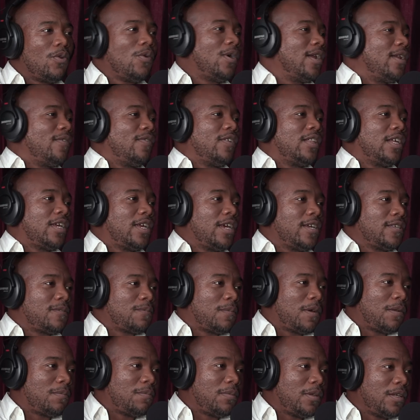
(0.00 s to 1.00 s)
or whatever the case
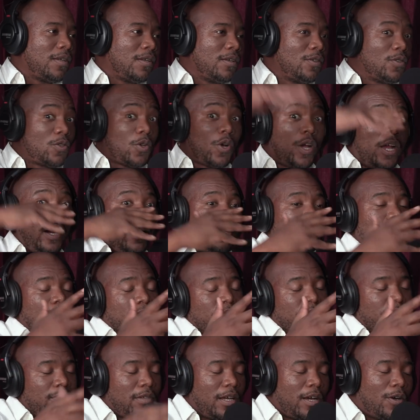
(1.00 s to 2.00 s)
might be. Sorry,
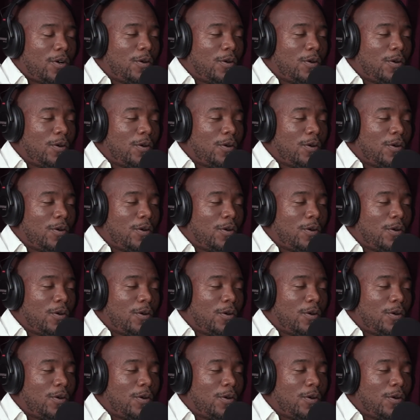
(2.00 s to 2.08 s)
I